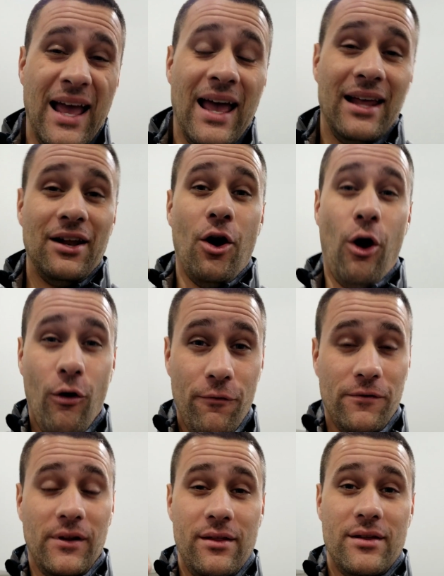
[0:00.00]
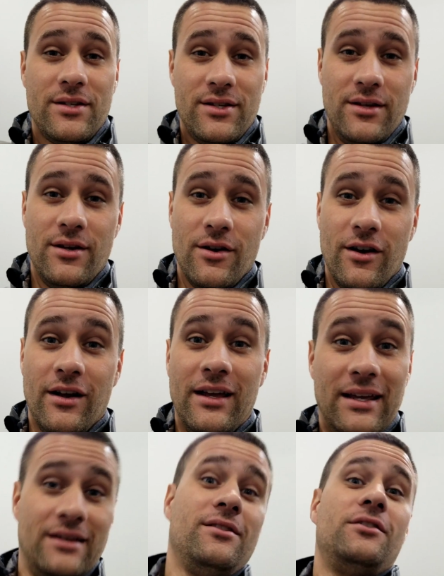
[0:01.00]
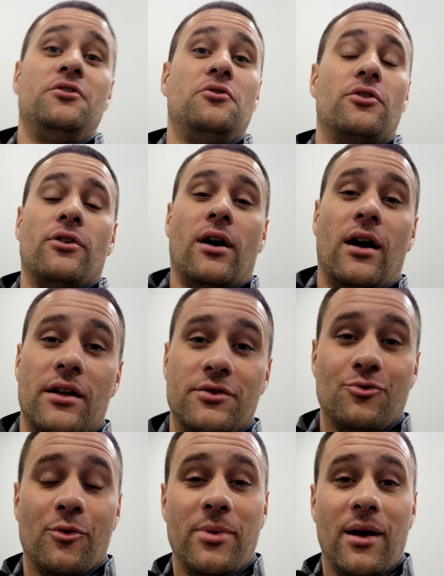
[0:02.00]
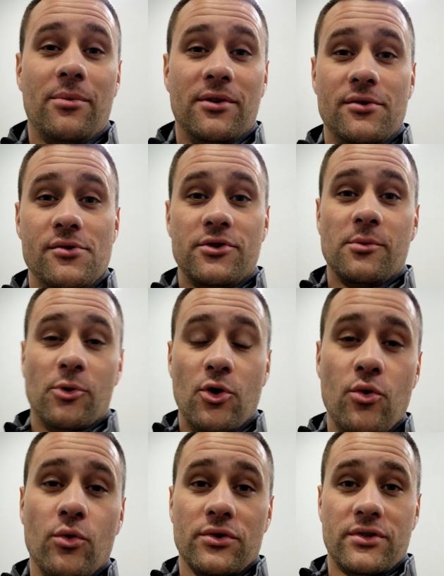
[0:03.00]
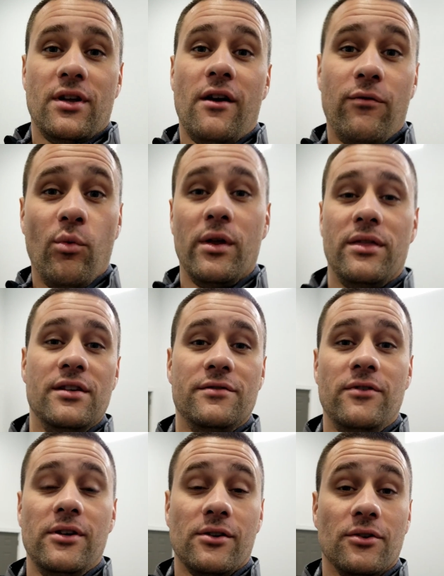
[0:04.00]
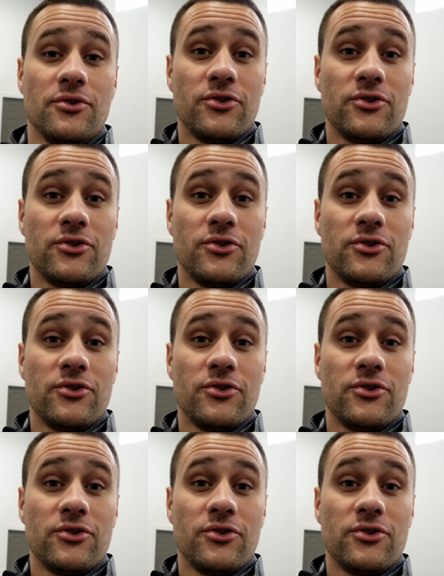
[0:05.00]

And hopefully this year in the new garage, we'll be able to do some cool stuff with these vehicles.